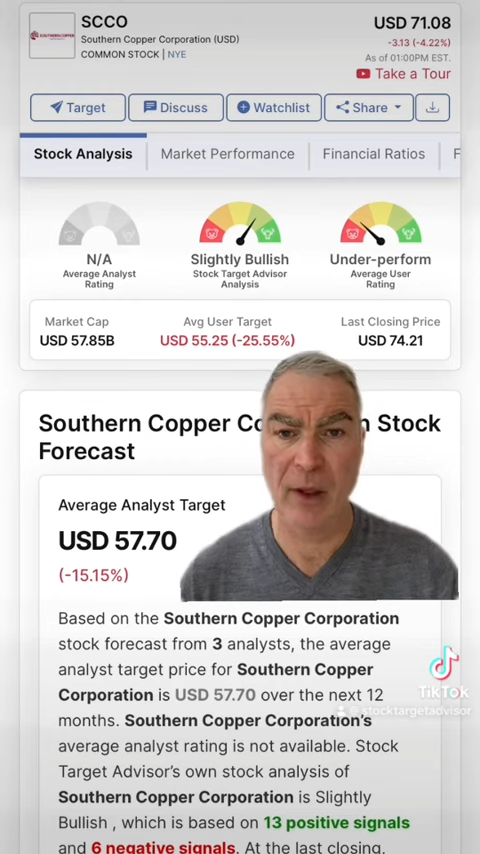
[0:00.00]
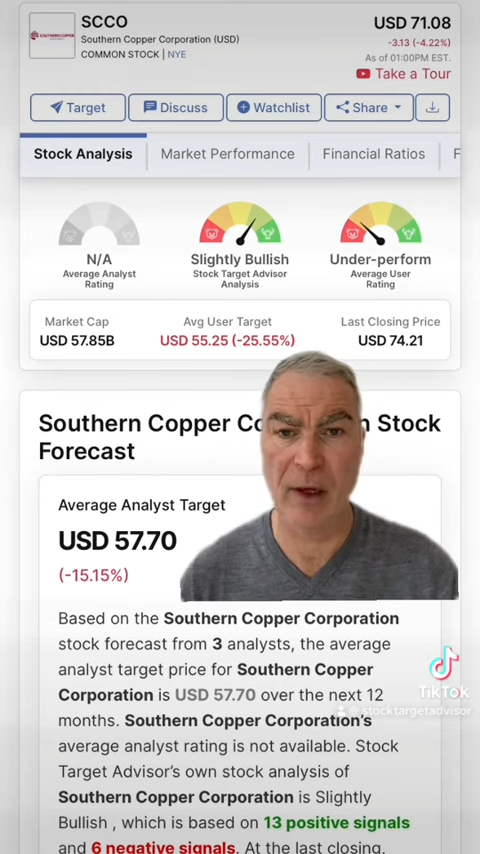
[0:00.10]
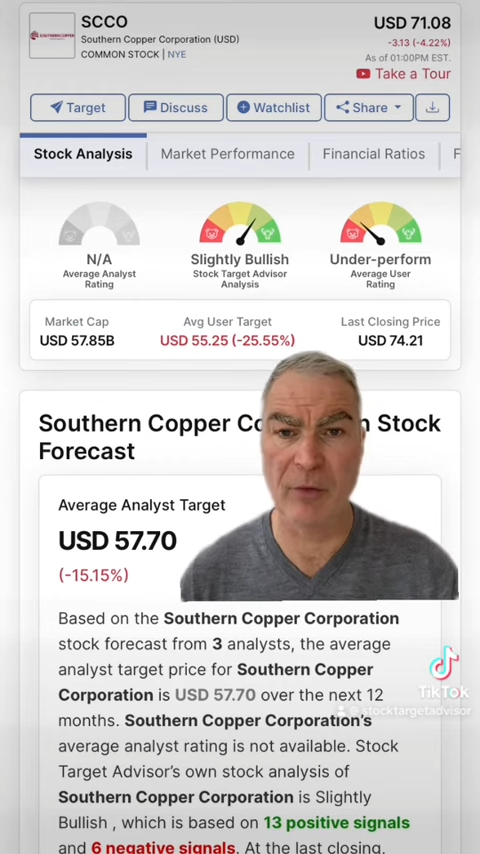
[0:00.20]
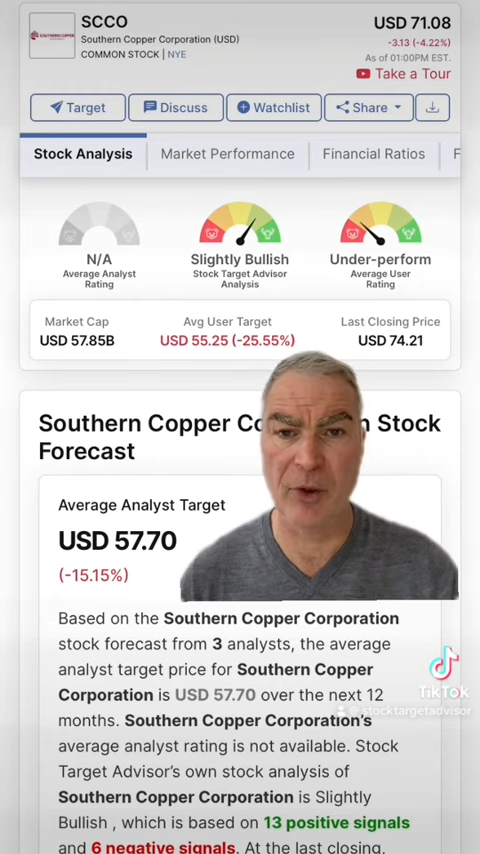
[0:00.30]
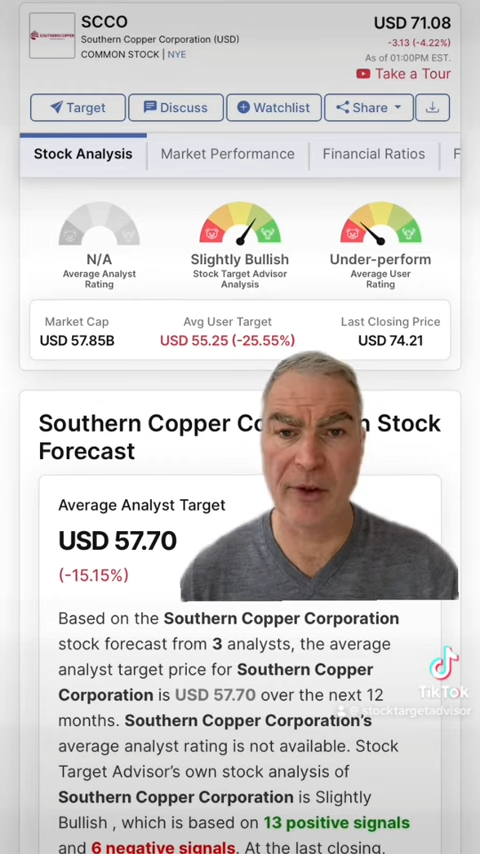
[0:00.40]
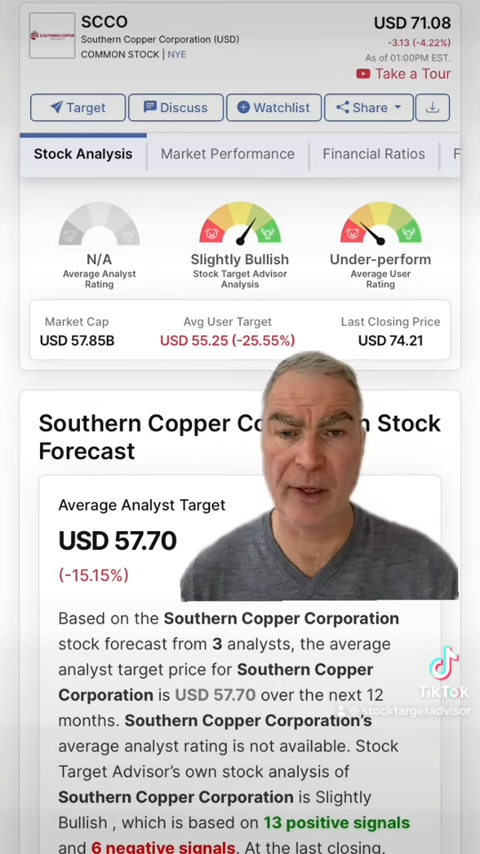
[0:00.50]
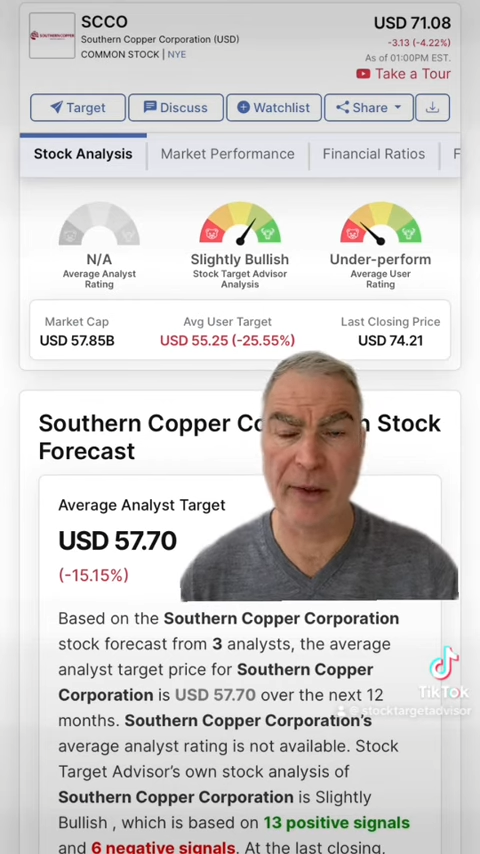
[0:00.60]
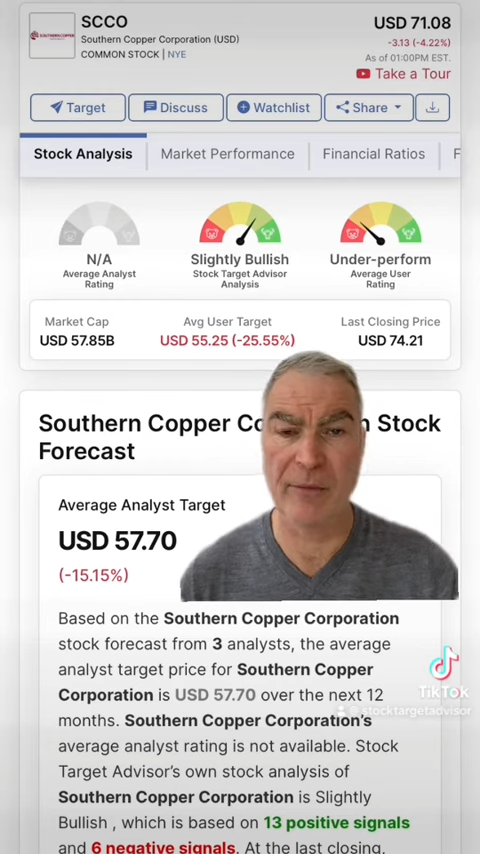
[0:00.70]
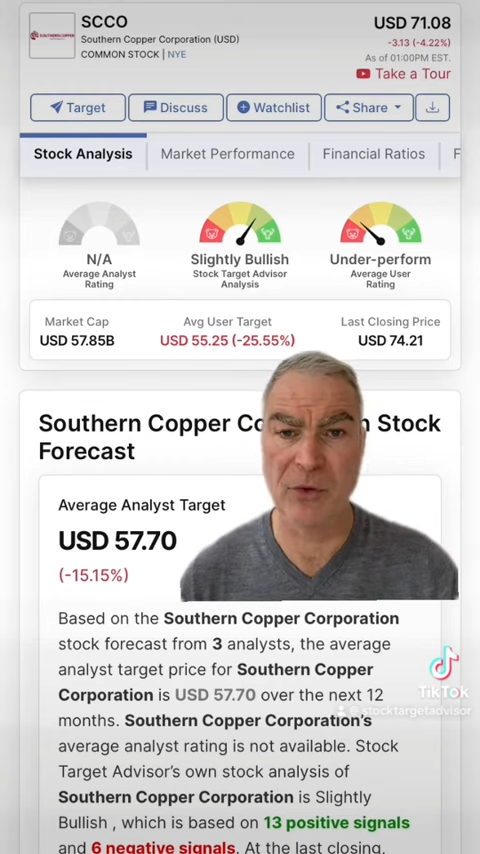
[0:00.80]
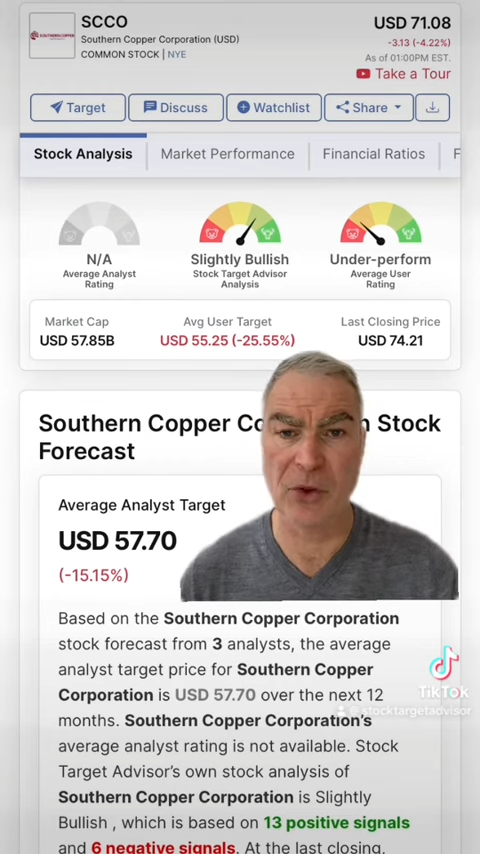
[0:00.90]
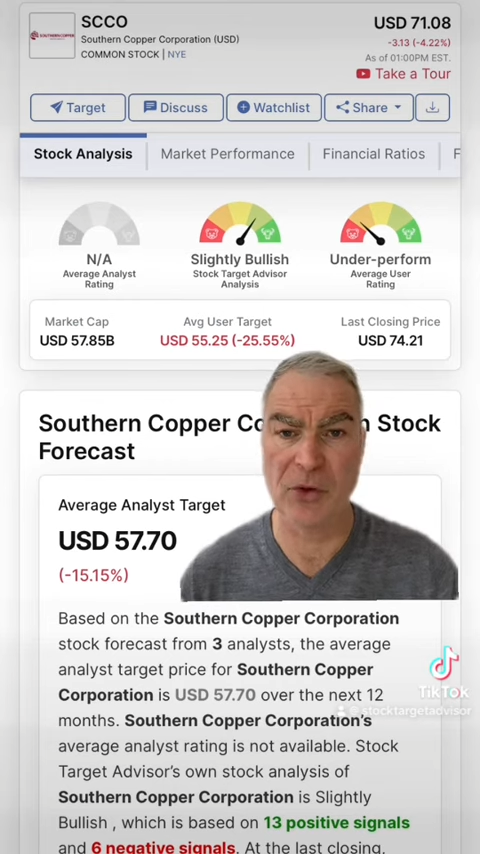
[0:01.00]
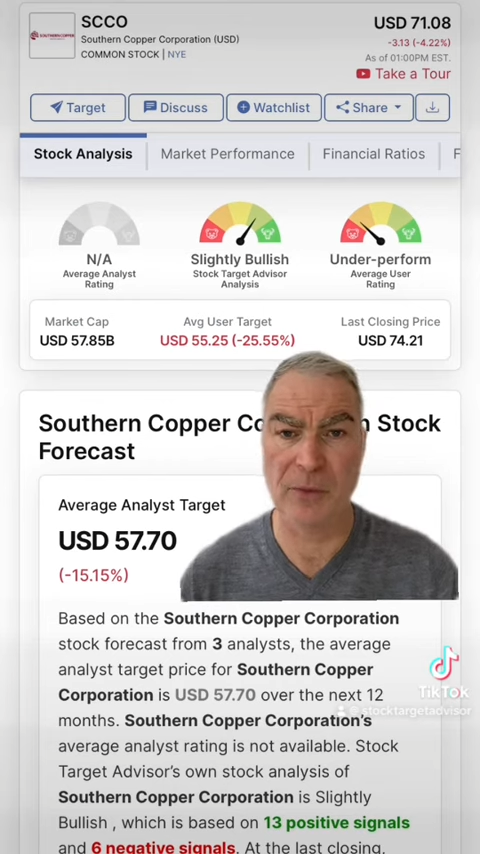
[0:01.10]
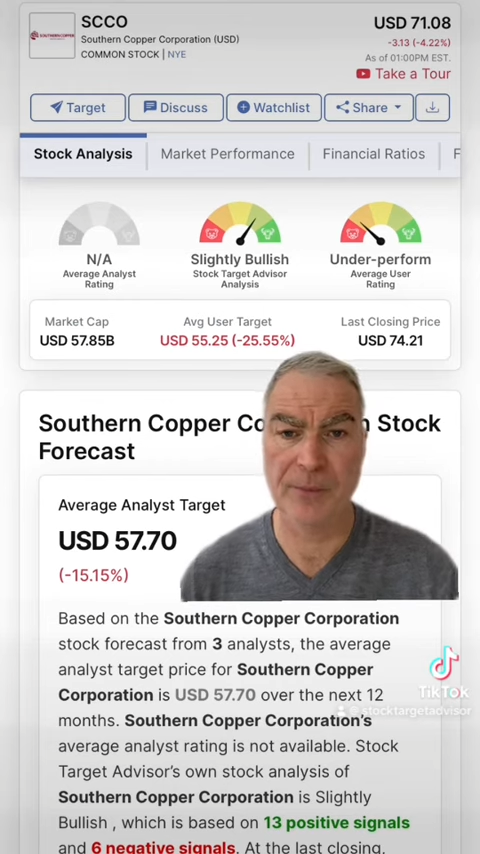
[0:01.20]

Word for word: Have a great day. Cheers.